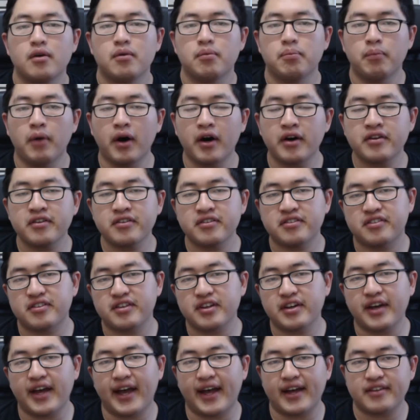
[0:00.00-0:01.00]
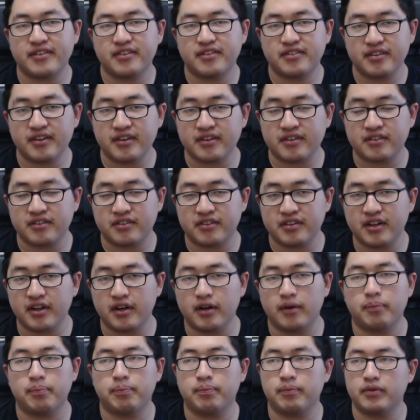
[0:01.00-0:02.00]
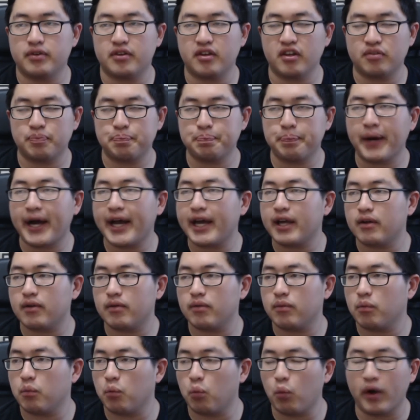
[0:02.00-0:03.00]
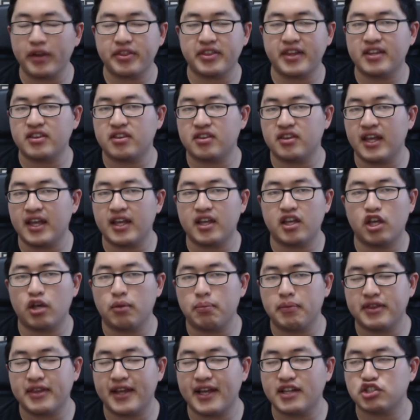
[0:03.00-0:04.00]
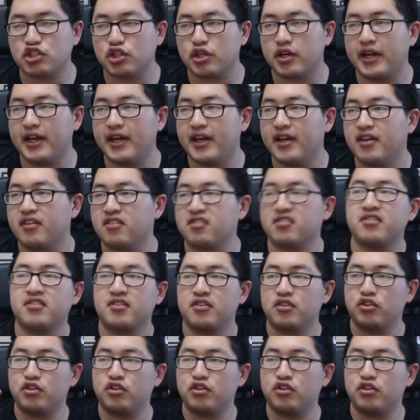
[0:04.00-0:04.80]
Mengzi and Xunzi, despite what they think human nature is,